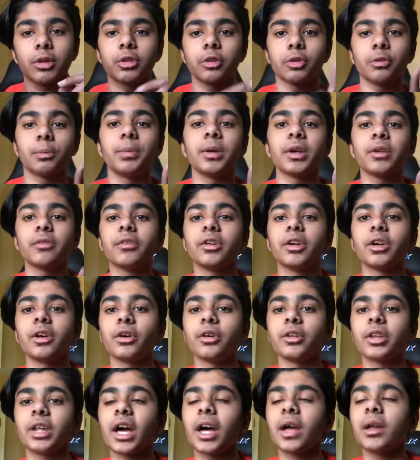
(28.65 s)
do a big video
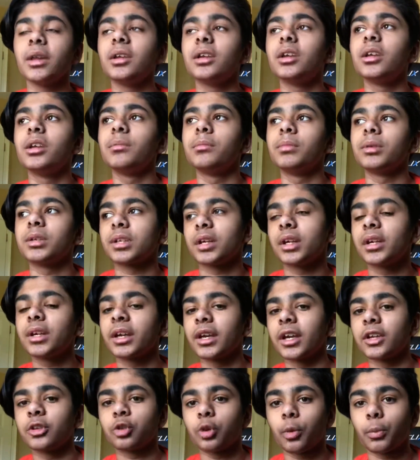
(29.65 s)
on that. Excited to
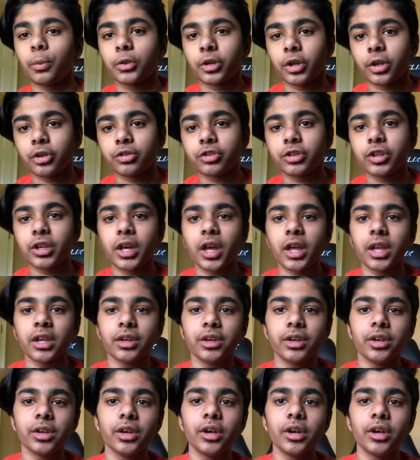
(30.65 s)
get top 100 again.